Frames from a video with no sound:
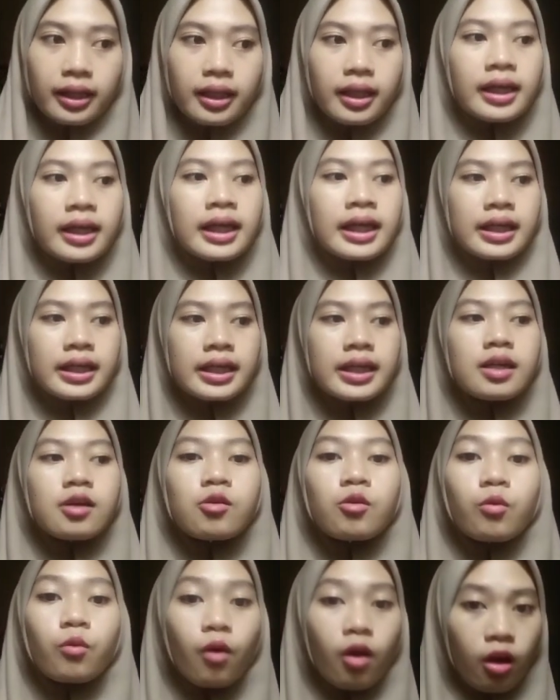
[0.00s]
he
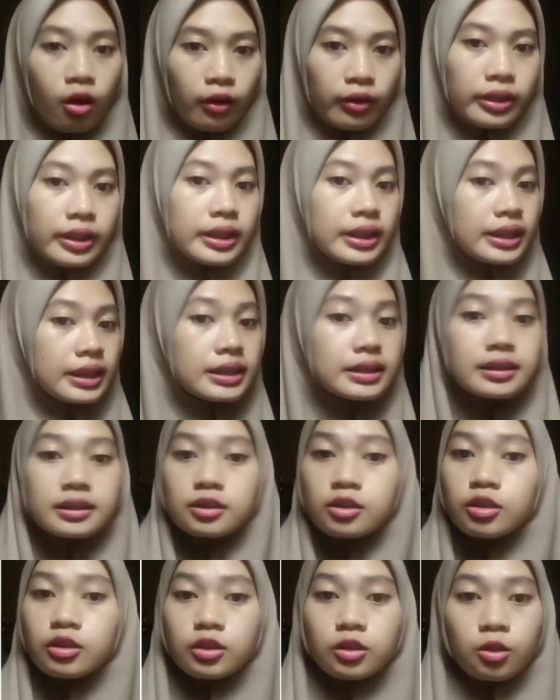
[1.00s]
walked is
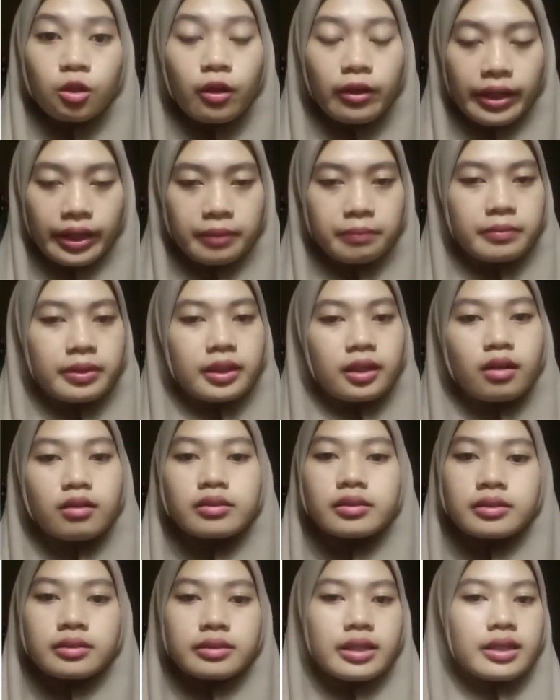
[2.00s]
not correct because there